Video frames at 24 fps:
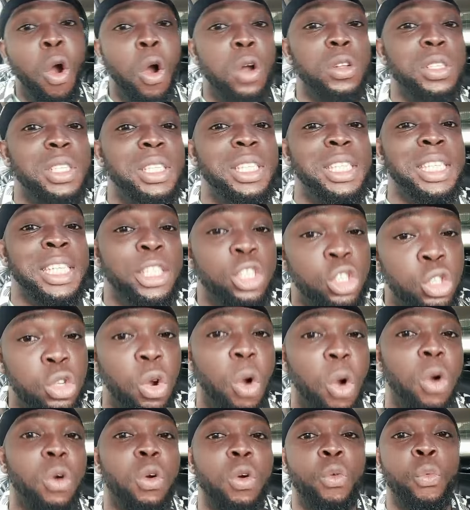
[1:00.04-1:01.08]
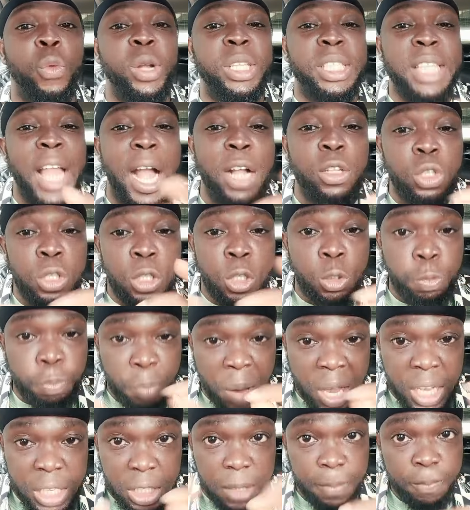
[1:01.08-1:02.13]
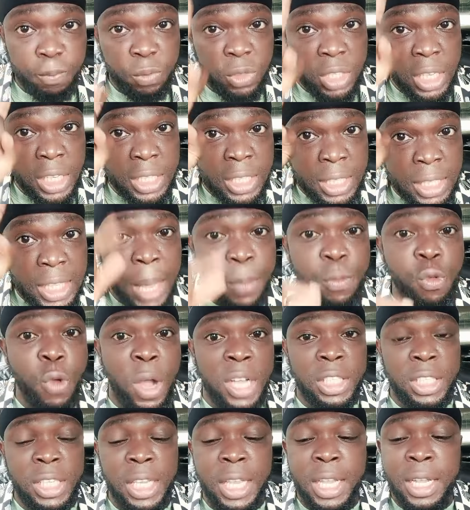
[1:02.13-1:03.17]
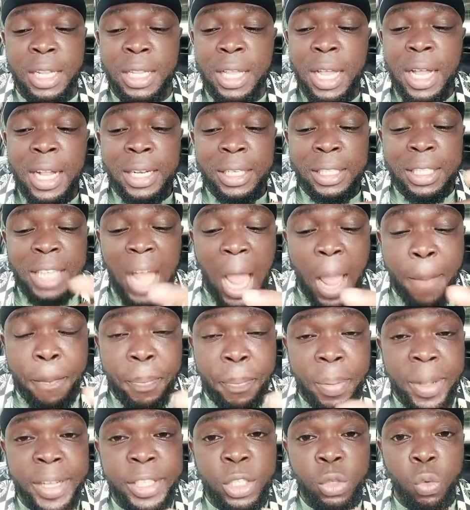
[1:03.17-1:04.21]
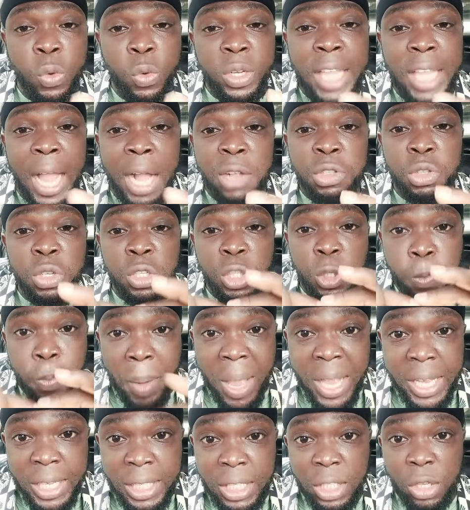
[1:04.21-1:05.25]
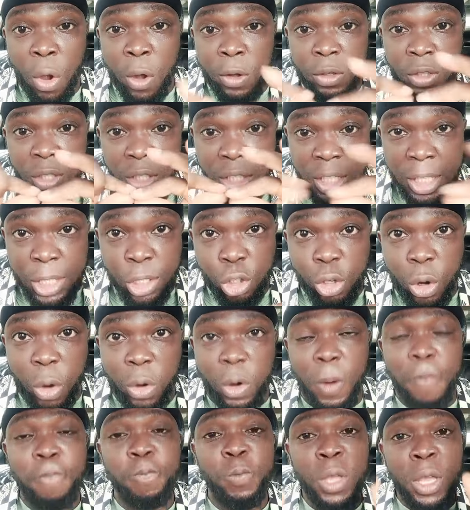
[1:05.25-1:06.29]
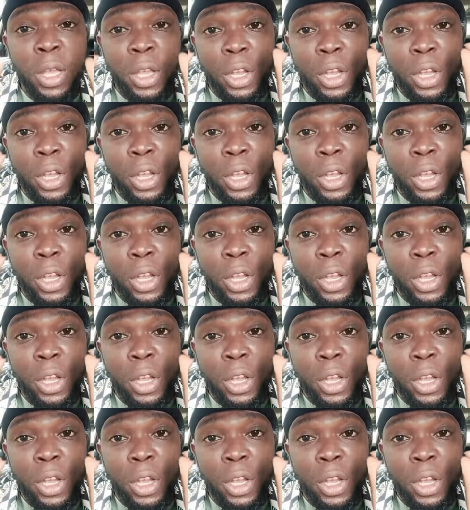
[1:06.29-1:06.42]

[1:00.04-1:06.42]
on TikTok without space. This name you are seeing, type it without space on TikTok.